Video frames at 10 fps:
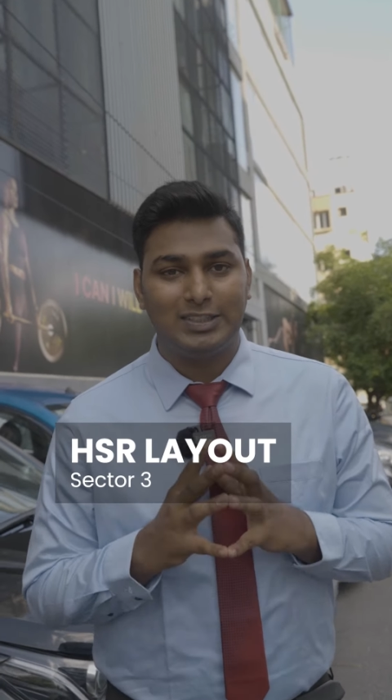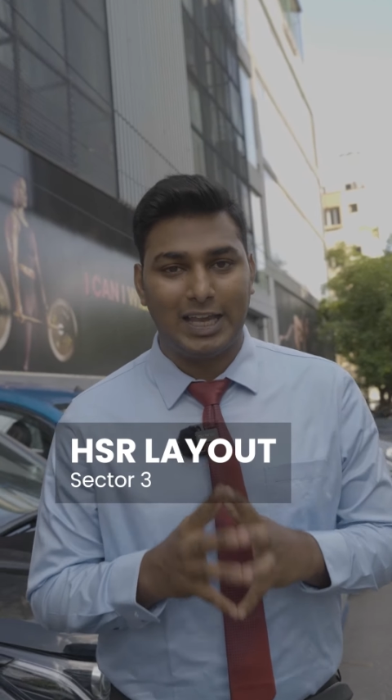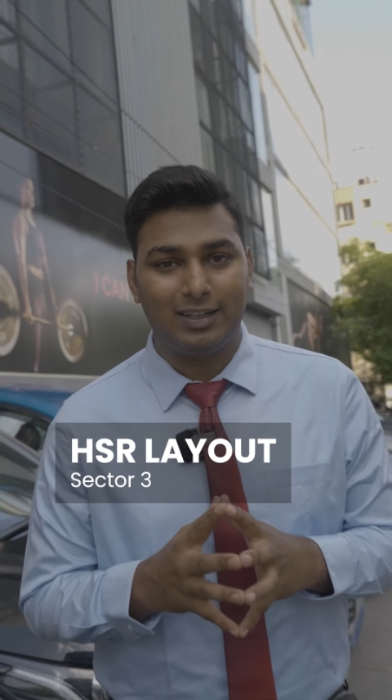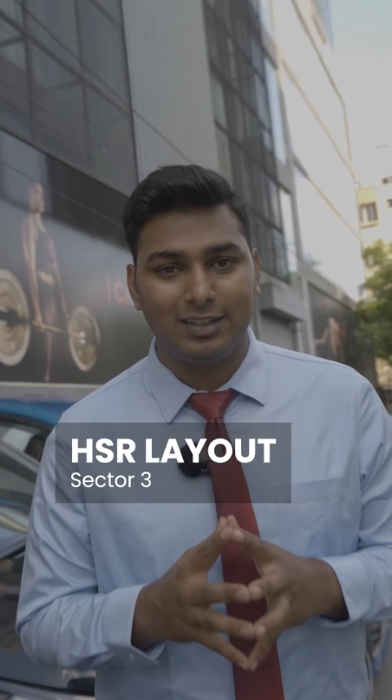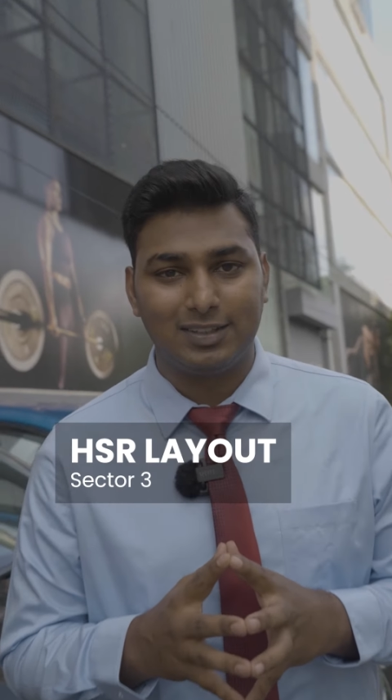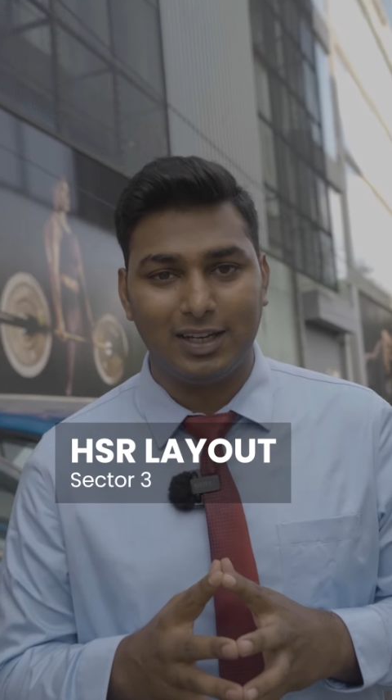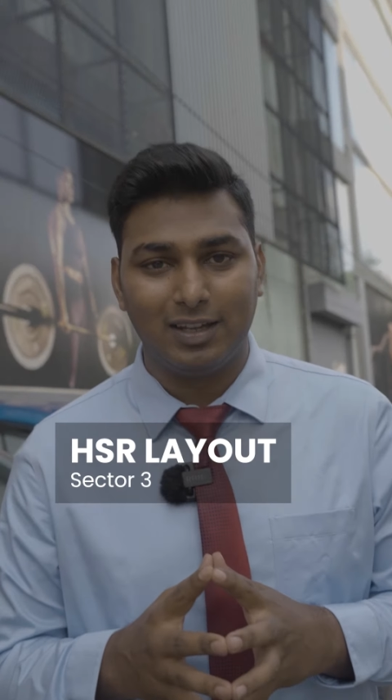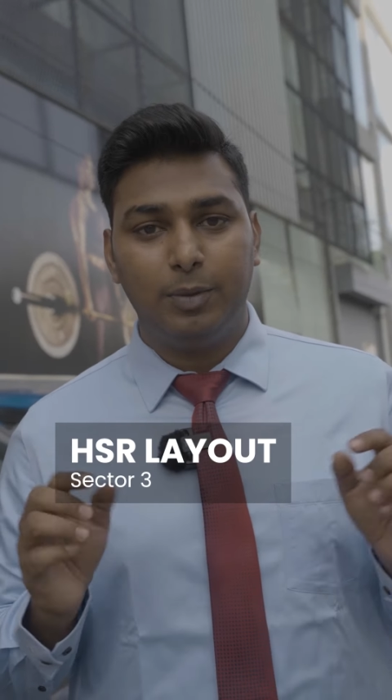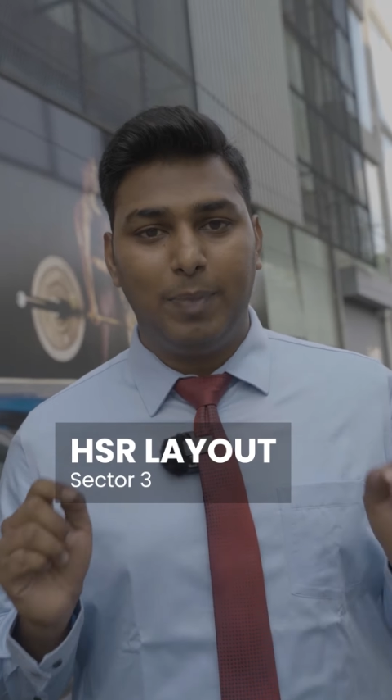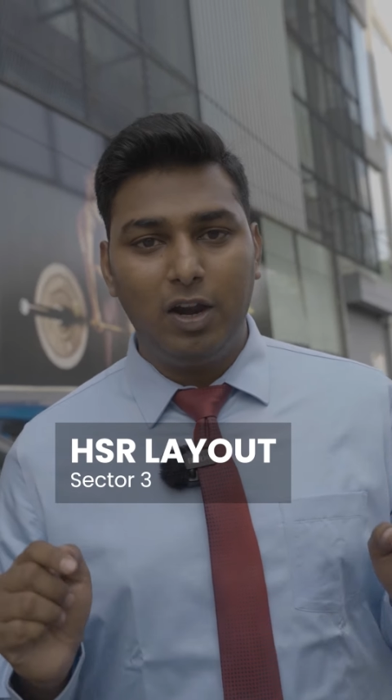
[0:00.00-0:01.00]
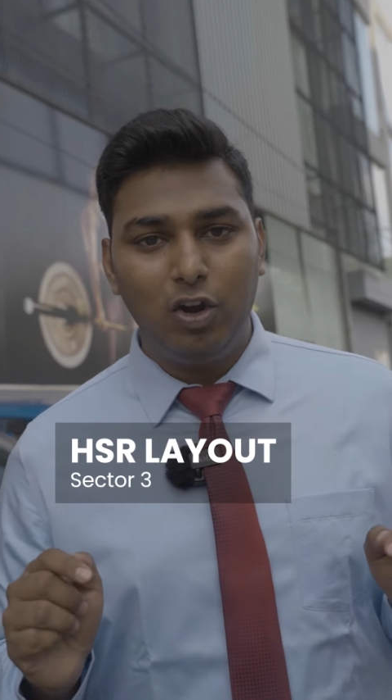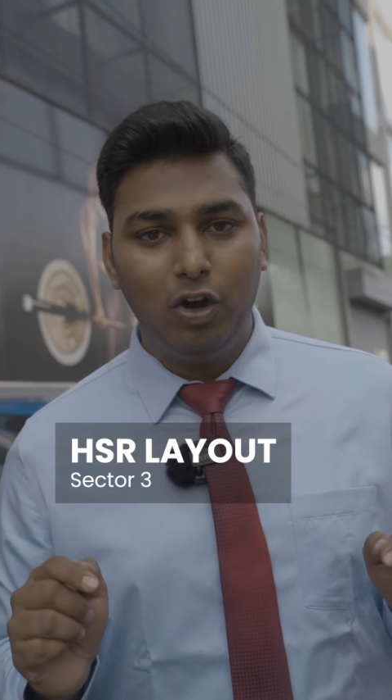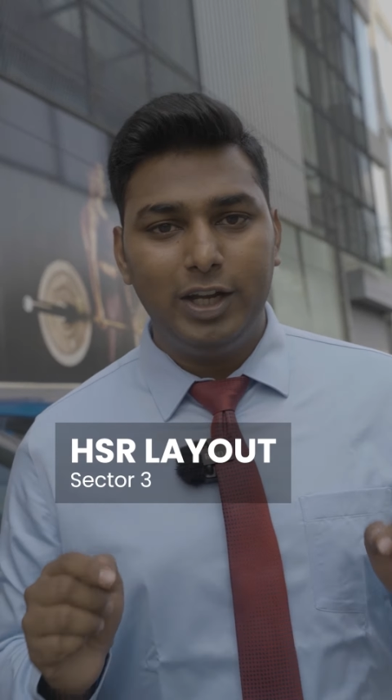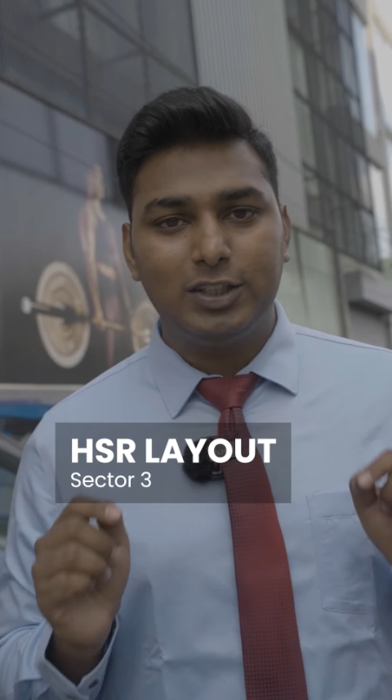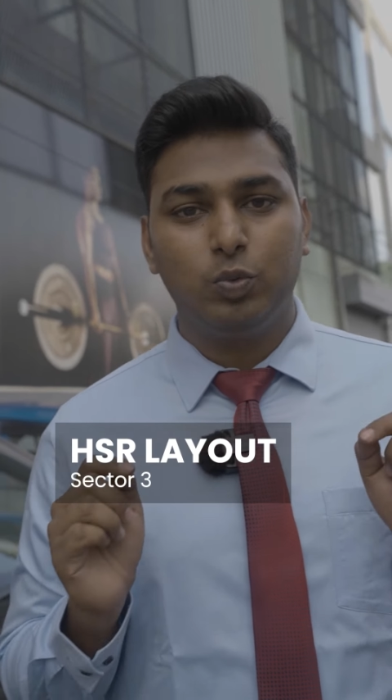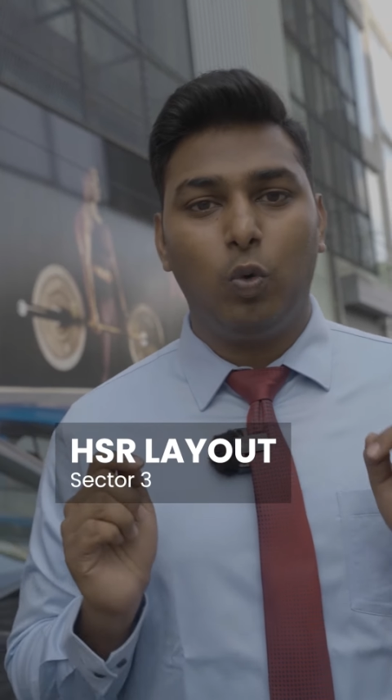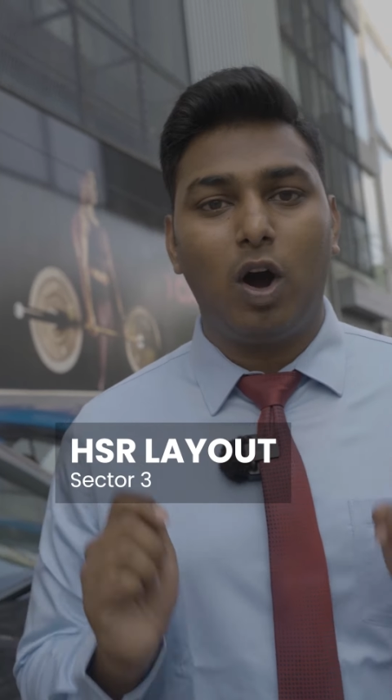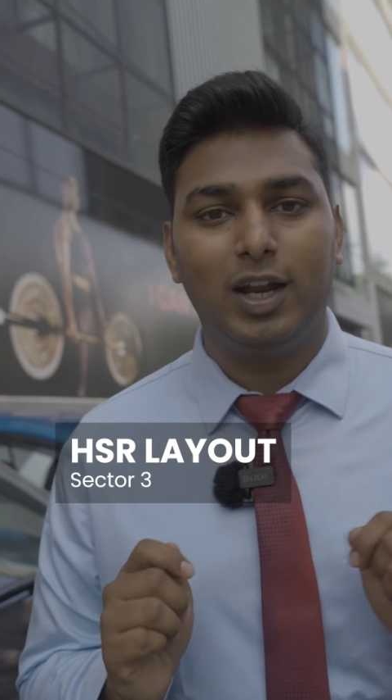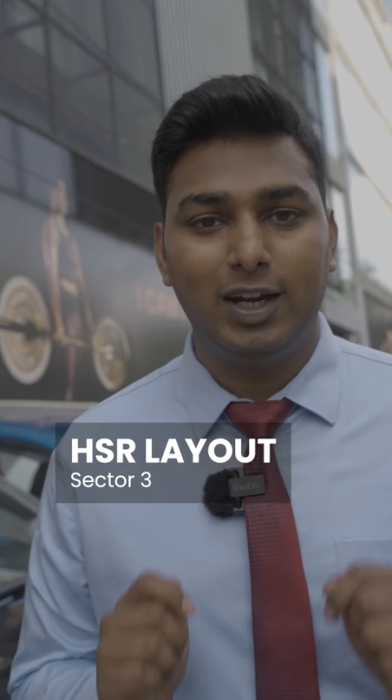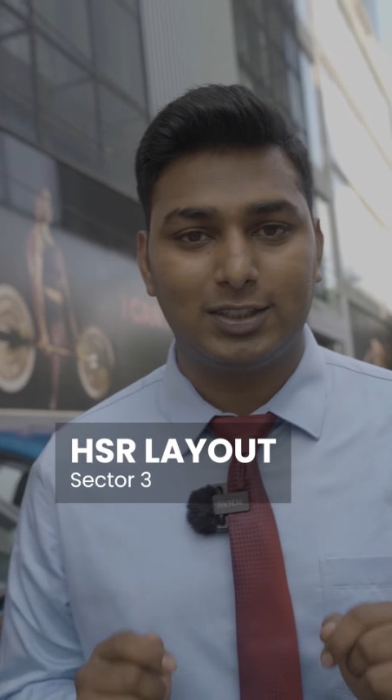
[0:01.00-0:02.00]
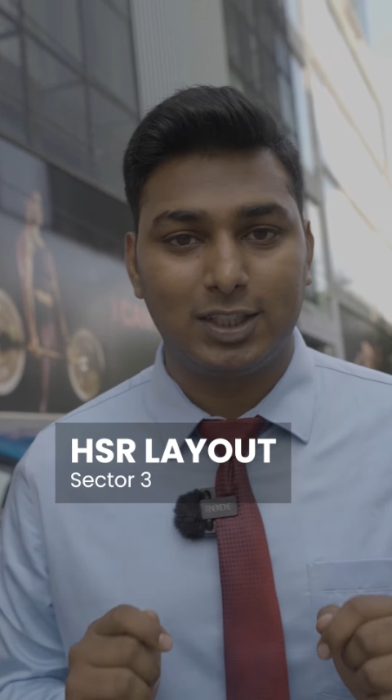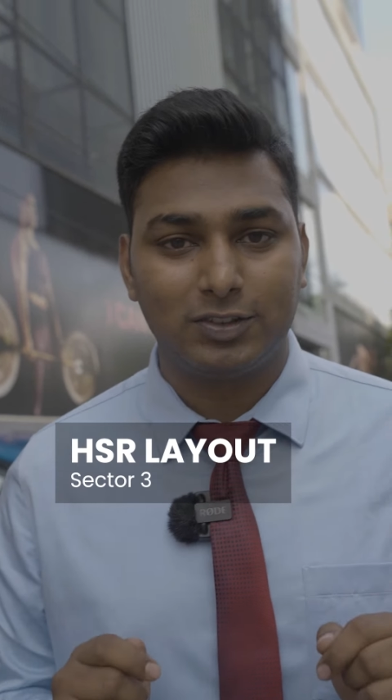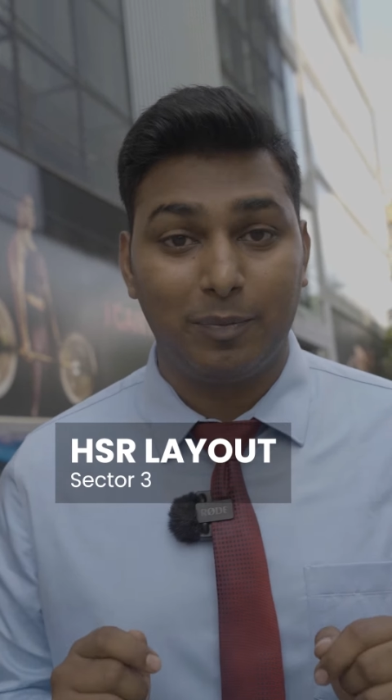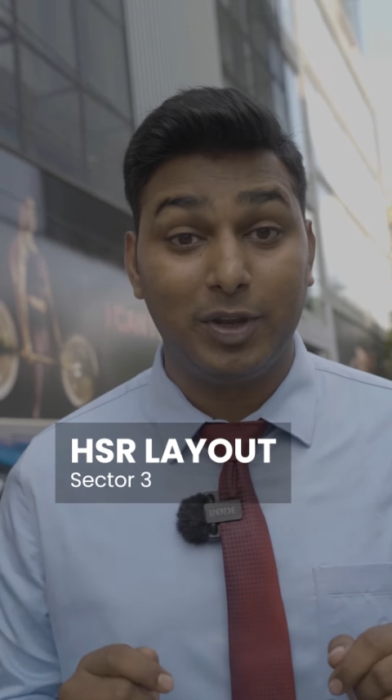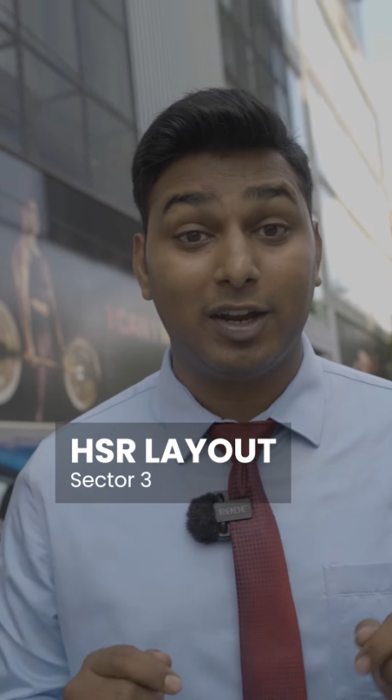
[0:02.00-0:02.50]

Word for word: Sector 3. The bungalow is walking distance from